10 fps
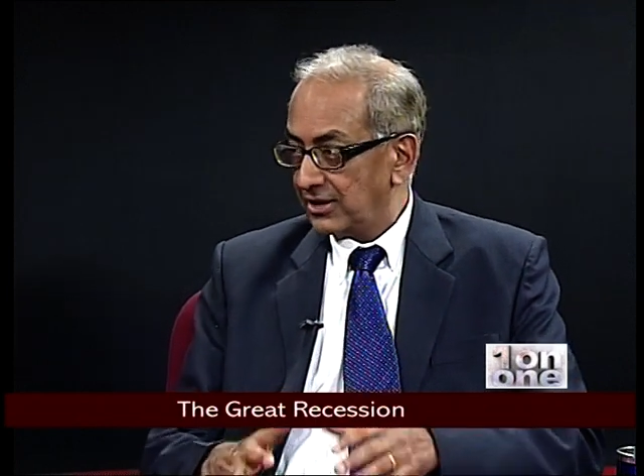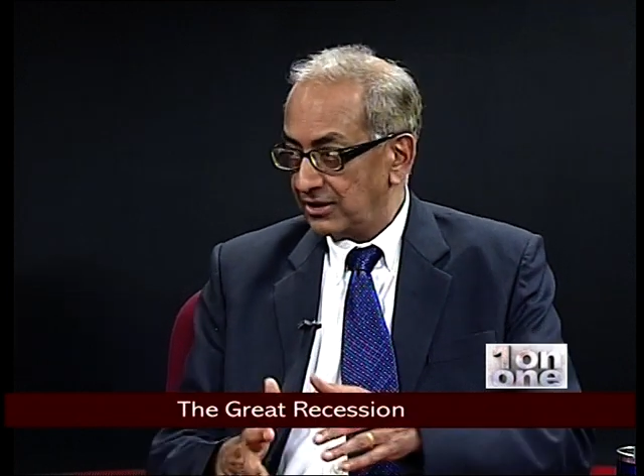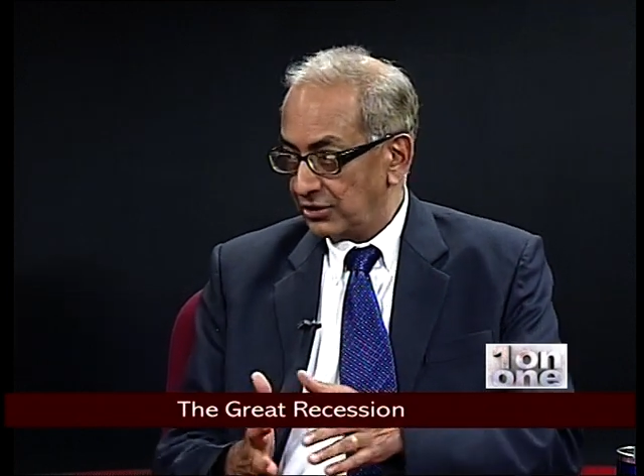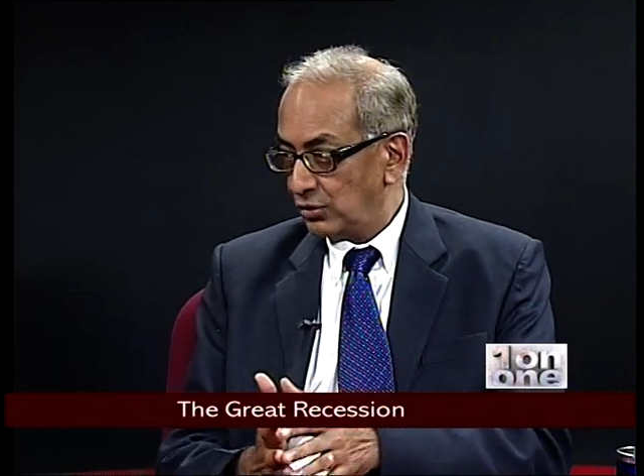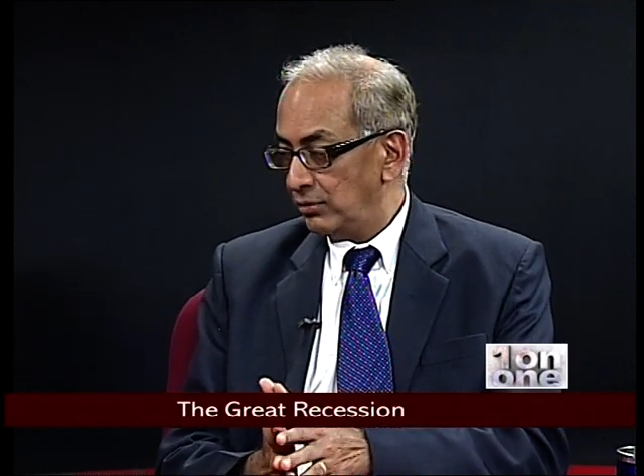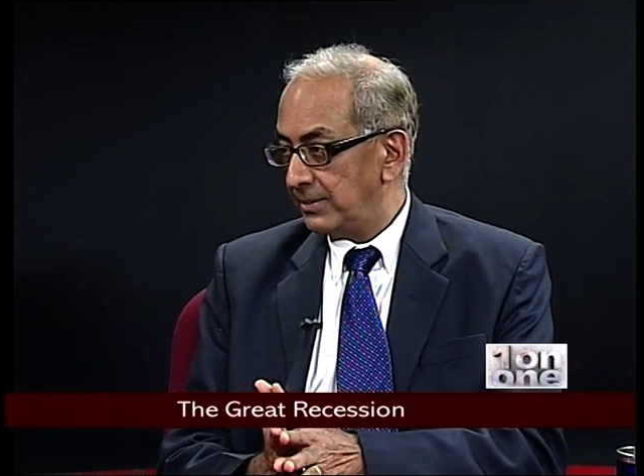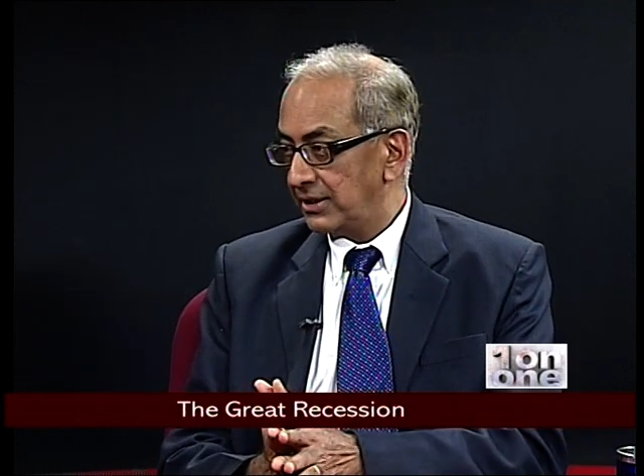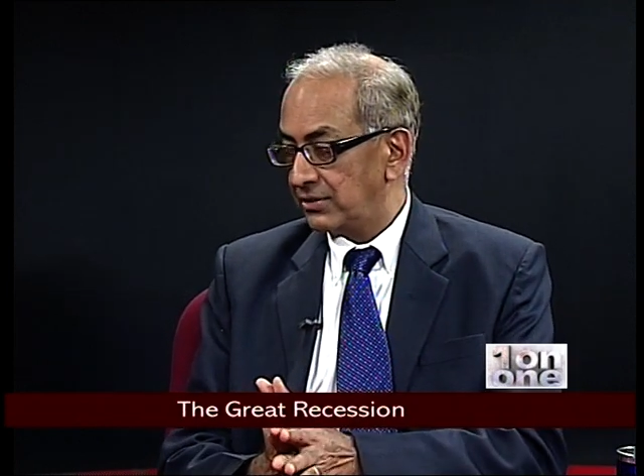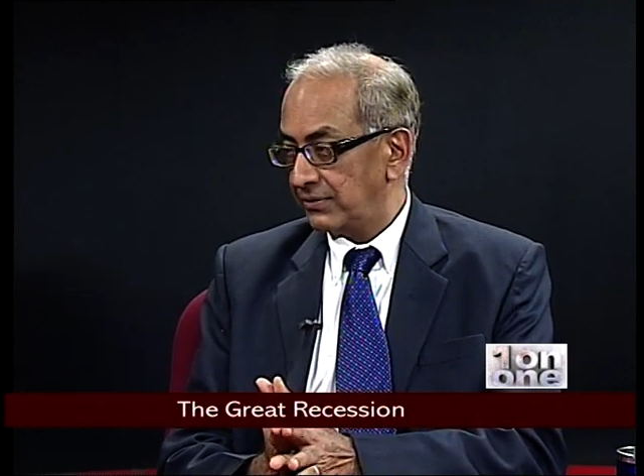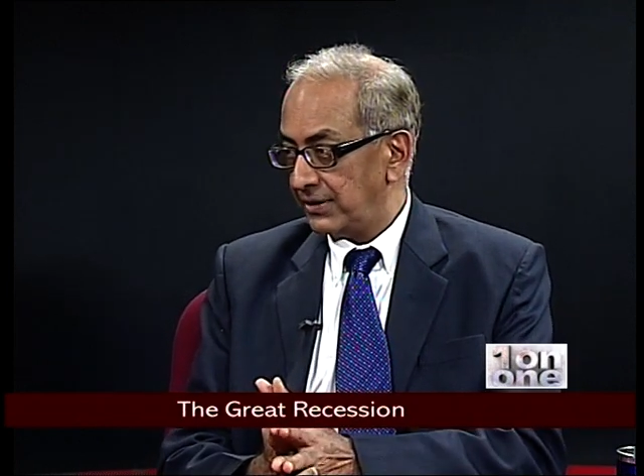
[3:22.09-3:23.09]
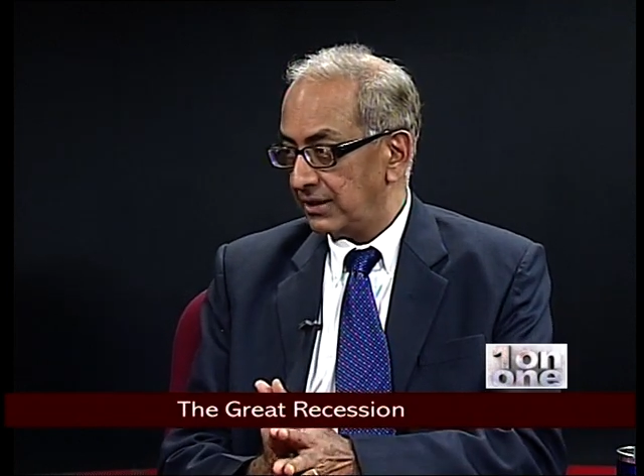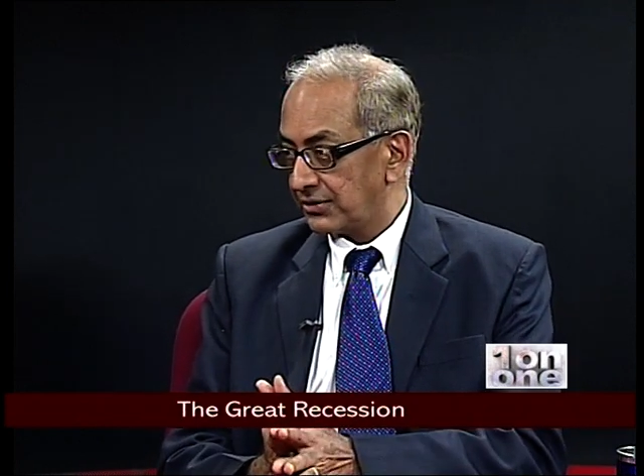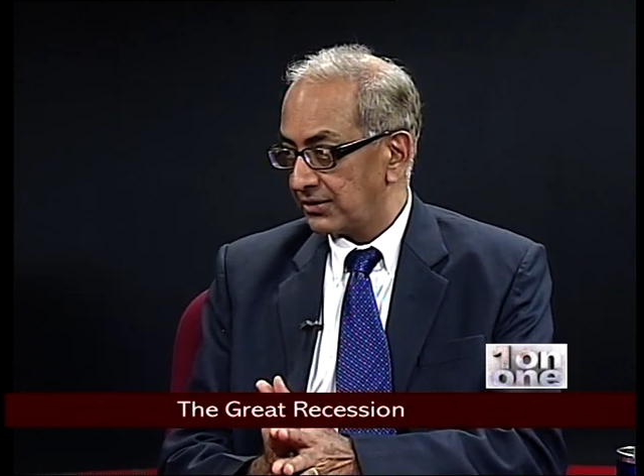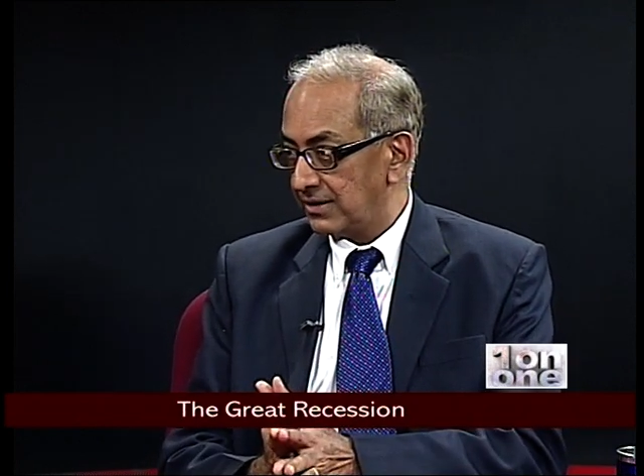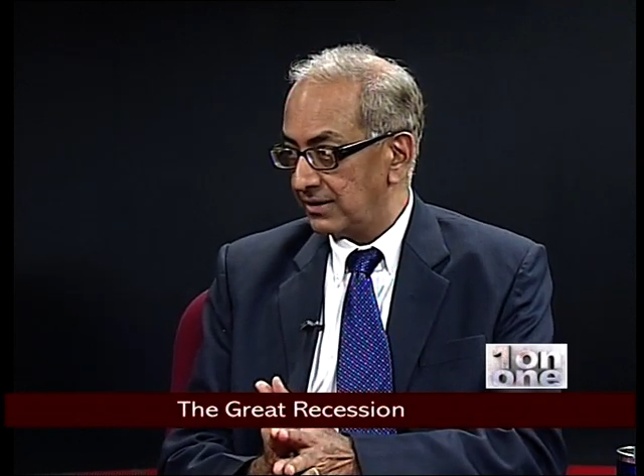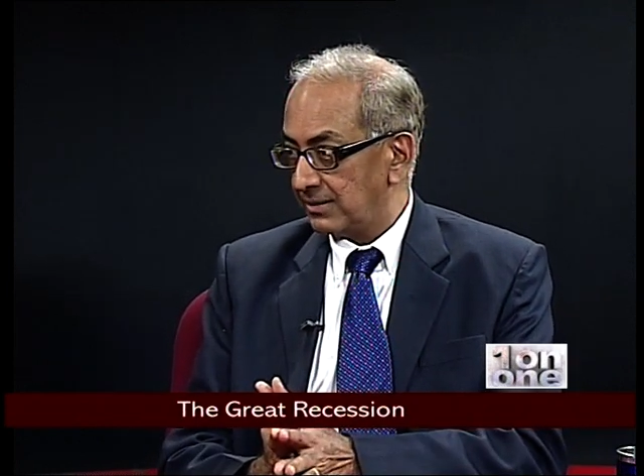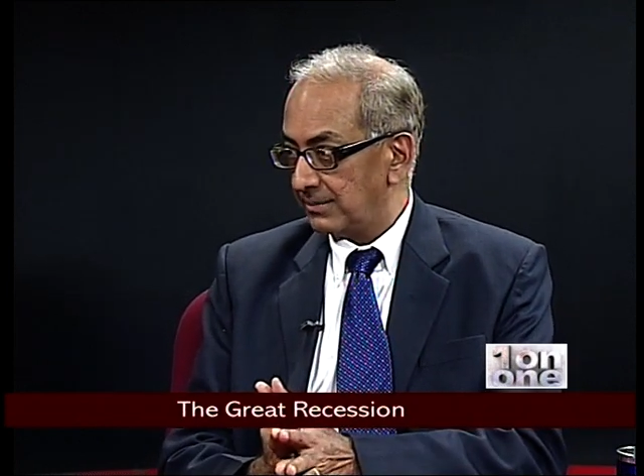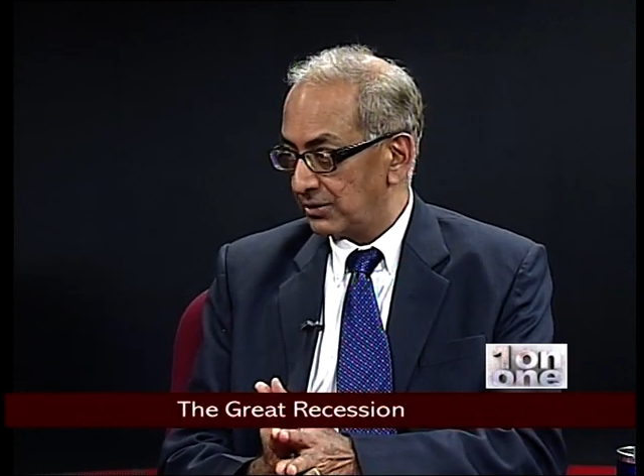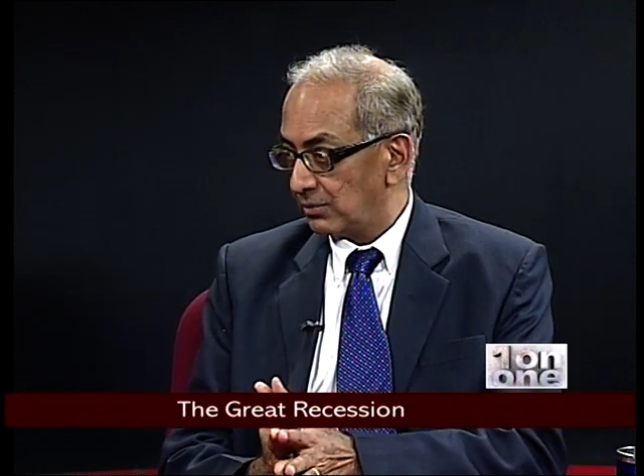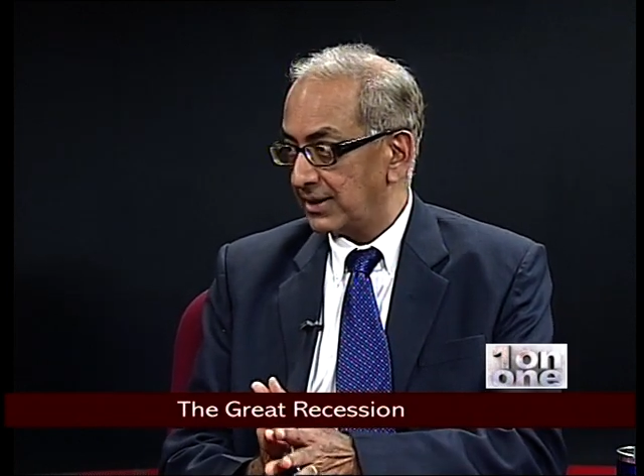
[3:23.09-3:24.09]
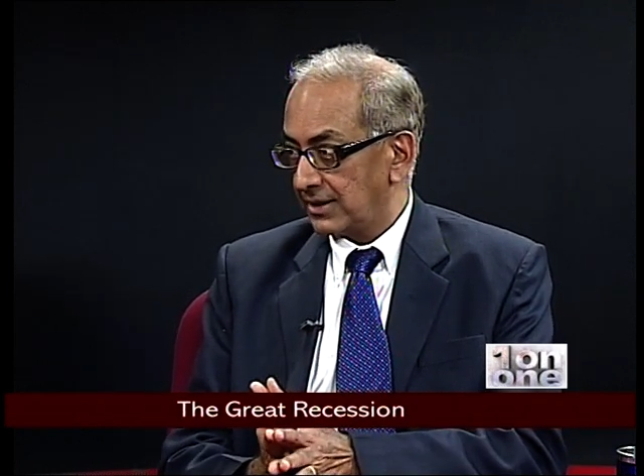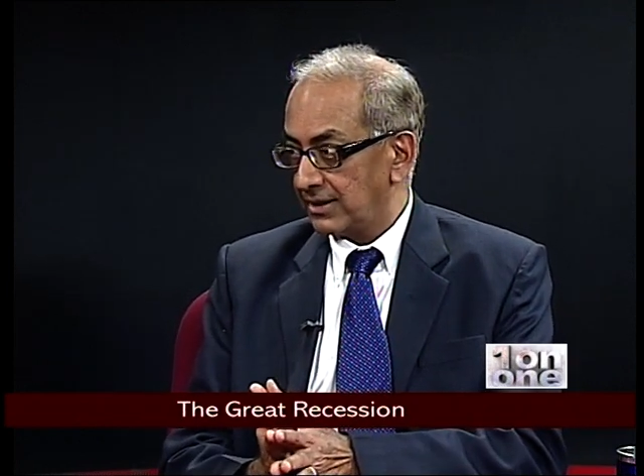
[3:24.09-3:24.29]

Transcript: the too big to fail syndrome is what